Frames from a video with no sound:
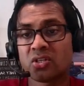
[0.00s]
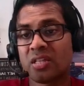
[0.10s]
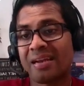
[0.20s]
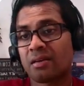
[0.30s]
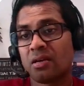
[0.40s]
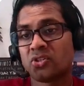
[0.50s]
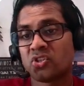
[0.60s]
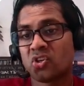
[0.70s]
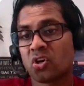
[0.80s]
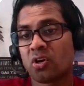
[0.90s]
in that case
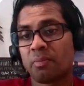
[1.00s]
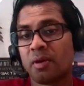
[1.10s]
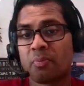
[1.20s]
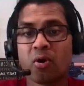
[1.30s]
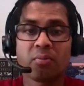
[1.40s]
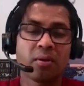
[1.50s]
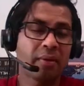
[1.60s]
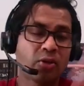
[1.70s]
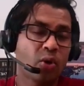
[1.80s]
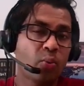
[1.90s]
it's not going to be a problem
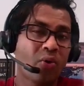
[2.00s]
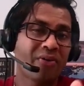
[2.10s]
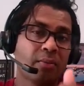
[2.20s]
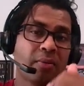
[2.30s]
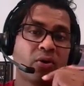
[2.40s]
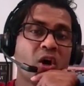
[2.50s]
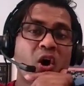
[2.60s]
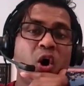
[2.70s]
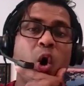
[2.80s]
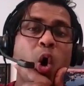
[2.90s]
and you're not worried about
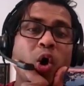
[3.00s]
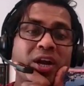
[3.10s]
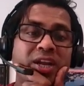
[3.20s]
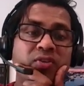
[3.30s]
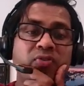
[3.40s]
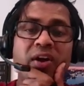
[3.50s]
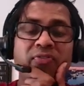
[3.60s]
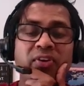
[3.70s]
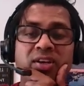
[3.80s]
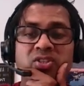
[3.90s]
organic
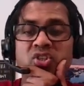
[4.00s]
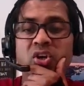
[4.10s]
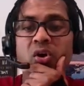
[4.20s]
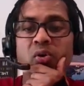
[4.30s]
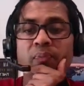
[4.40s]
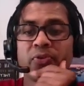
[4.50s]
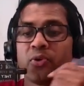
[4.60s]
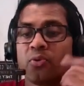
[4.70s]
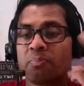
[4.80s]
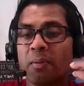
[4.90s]
traffic. So
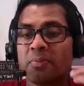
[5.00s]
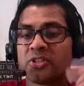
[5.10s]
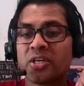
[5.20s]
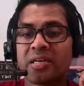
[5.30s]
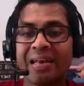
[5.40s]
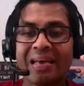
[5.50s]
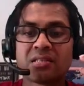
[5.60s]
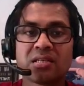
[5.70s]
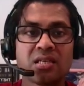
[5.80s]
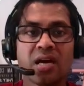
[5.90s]
you publish it,
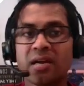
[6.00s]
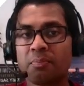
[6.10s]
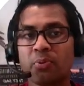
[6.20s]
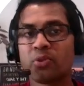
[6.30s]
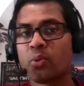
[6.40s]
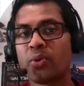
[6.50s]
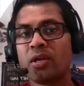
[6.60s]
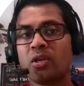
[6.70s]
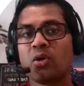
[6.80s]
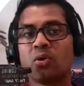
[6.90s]
nicely done it, put the
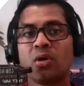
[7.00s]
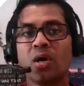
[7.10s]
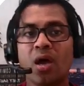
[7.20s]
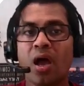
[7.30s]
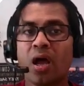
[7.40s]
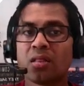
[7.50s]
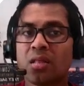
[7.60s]
video, and